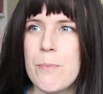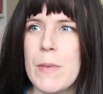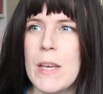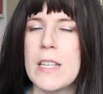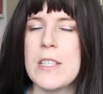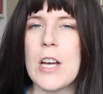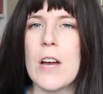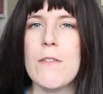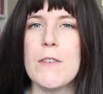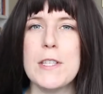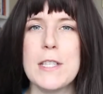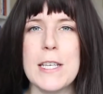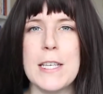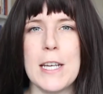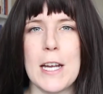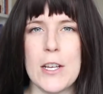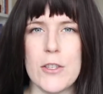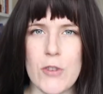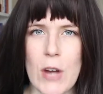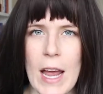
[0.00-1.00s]
It's obviously
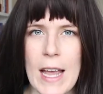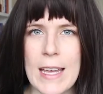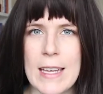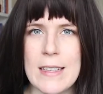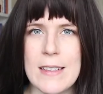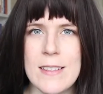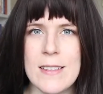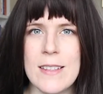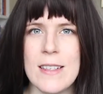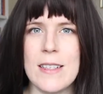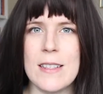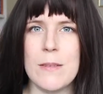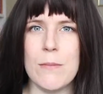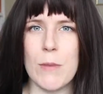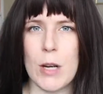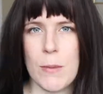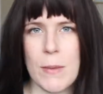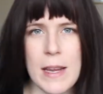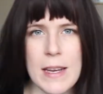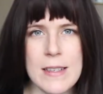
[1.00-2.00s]
not dragons, it's
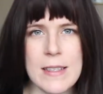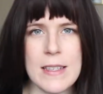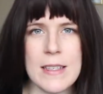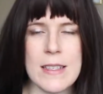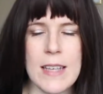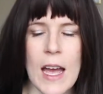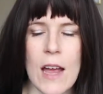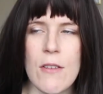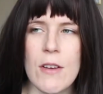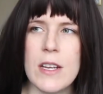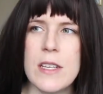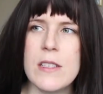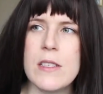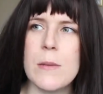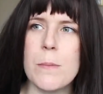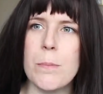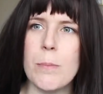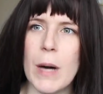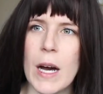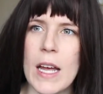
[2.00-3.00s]
mermaids and sirens,
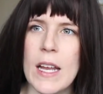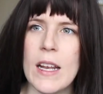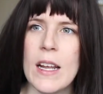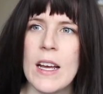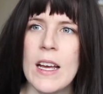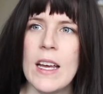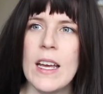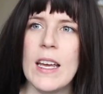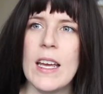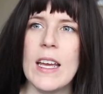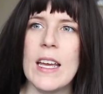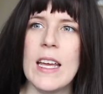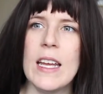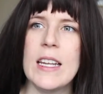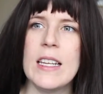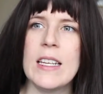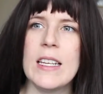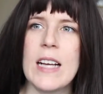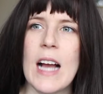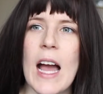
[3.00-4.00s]
but
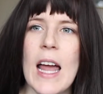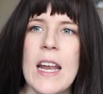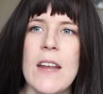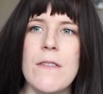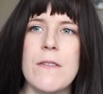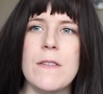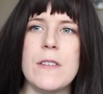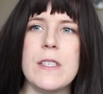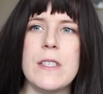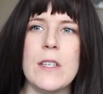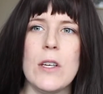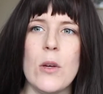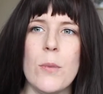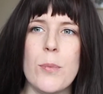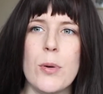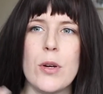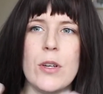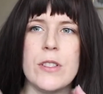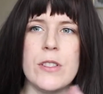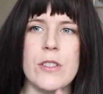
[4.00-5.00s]
it kind of still
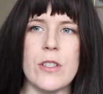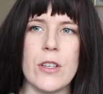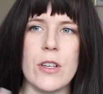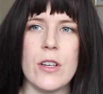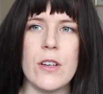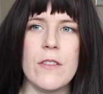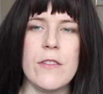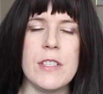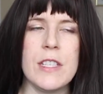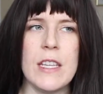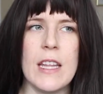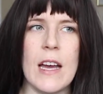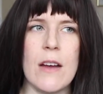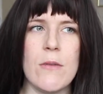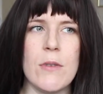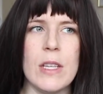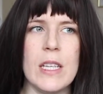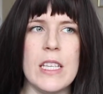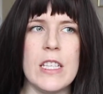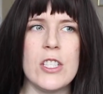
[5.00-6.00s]
preserves
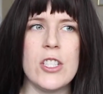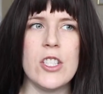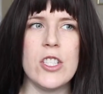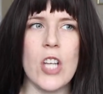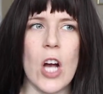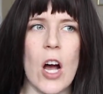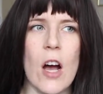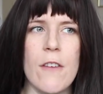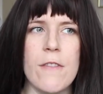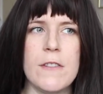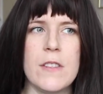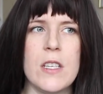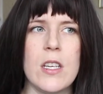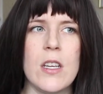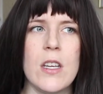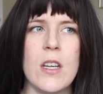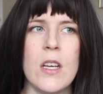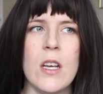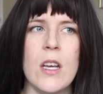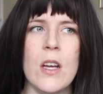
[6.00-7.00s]
that really
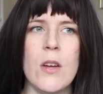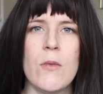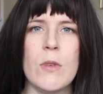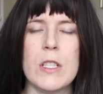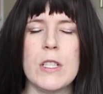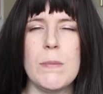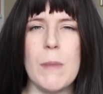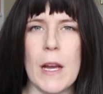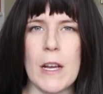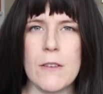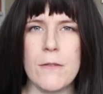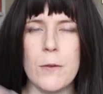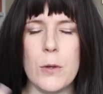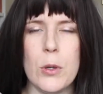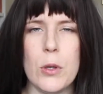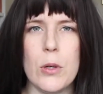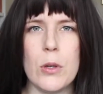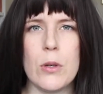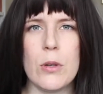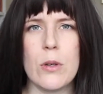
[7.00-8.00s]
soft,
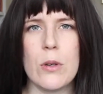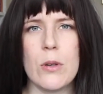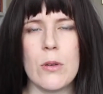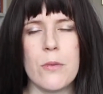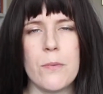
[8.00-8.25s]
respectful